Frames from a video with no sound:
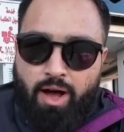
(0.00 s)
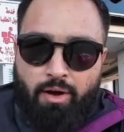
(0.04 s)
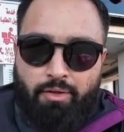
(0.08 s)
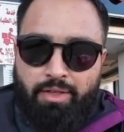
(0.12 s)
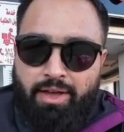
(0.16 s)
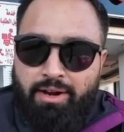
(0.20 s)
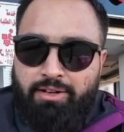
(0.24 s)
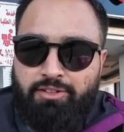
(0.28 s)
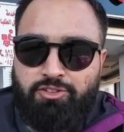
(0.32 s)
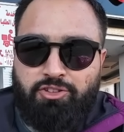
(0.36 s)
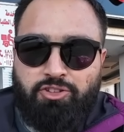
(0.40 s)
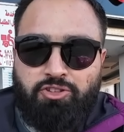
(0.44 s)

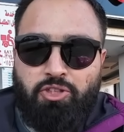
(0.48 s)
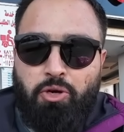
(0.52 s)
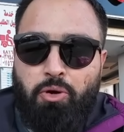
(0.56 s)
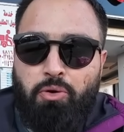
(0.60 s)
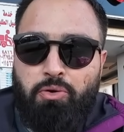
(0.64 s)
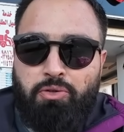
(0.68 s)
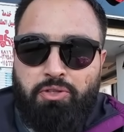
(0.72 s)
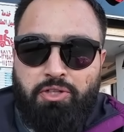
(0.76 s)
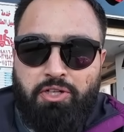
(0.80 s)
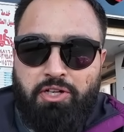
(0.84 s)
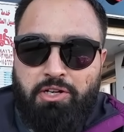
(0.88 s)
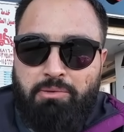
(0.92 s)
that is
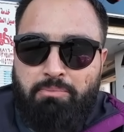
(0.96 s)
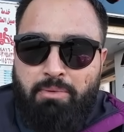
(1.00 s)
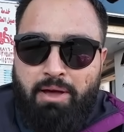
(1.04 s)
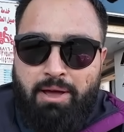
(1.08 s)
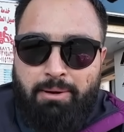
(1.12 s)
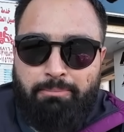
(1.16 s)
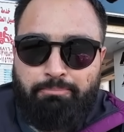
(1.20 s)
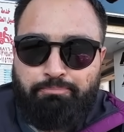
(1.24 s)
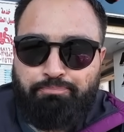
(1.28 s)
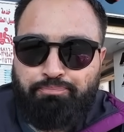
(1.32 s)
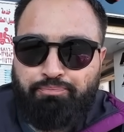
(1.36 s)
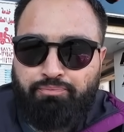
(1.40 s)
so good,
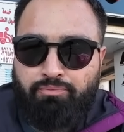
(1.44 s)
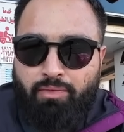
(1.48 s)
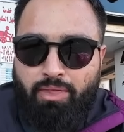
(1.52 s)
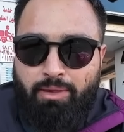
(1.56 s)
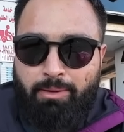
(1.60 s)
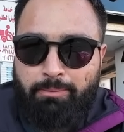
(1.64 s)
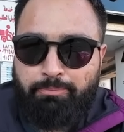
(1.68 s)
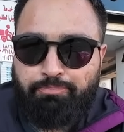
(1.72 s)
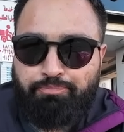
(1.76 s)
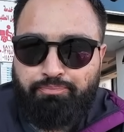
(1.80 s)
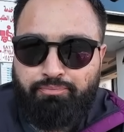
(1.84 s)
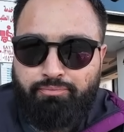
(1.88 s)
man.
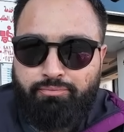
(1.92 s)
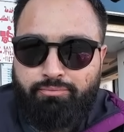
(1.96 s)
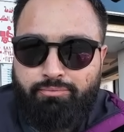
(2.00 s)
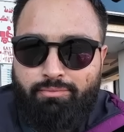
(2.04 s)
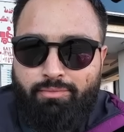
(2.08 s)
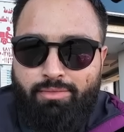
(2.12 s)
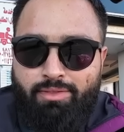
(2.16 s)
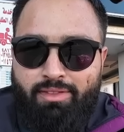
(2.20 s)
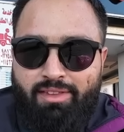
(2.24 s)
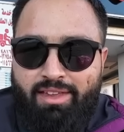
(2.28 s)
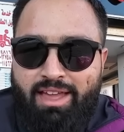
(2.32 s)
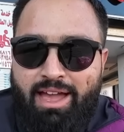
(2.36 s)

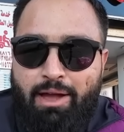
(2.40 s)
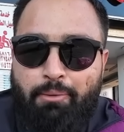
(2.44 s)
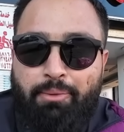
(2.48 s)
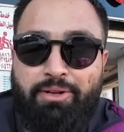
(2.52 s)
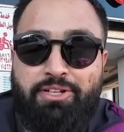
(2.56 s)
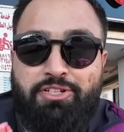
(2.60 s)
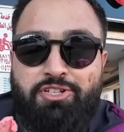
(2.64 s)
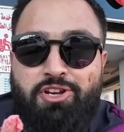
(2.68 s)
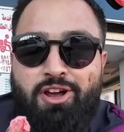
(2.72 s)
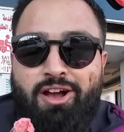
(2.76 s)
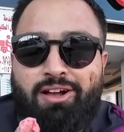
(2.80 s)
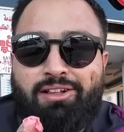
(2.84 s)
I
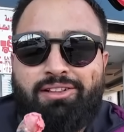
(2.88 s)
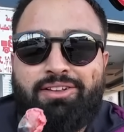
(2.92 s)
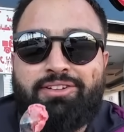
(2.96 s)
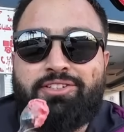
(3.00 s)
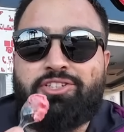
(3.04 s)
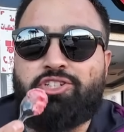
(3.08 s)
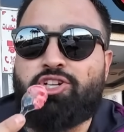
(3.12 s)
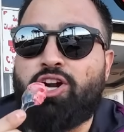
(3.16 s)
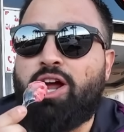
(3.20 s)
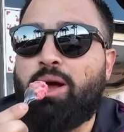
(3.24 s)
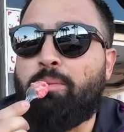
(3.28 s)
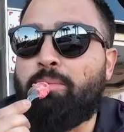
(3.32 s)
went chocolate
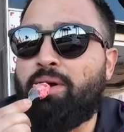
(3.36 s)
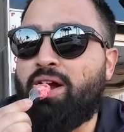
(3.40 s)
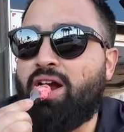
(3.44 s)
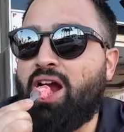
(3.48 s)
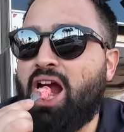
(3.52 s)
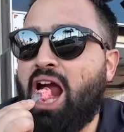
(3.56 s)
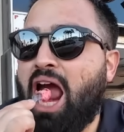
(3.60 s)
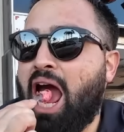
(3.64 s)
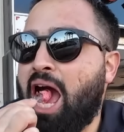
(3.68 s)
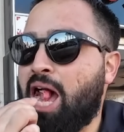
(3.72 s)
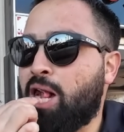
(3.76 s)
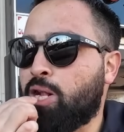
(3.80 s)

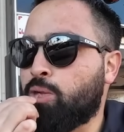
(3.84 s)
strawberry.